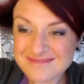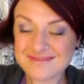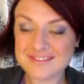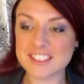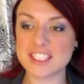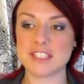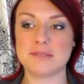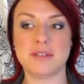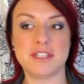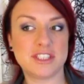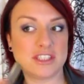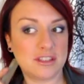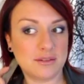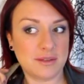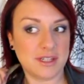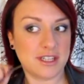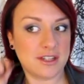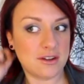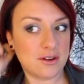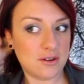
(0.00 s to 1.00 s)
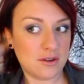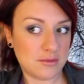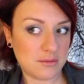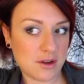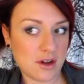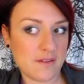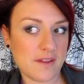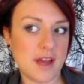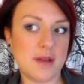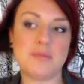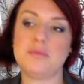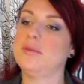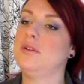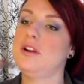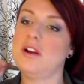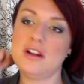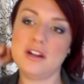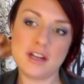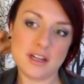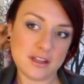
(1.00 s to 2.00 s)
just make sure we comb all that
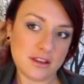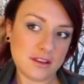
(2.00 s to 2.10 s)
product